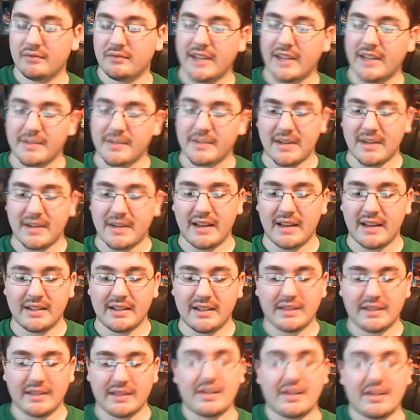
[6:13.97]
last but not least,
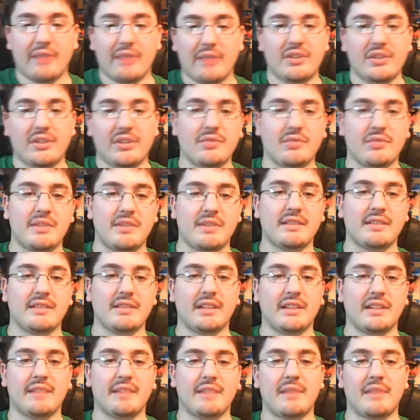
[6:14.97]
I discovered this
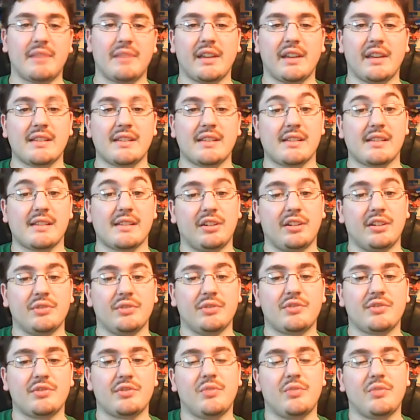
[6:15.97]
recently in my thing. This is a
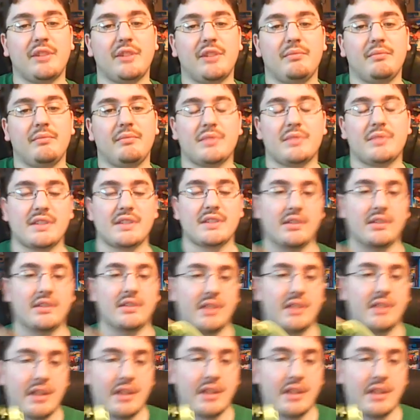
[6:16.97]
loose one, but still.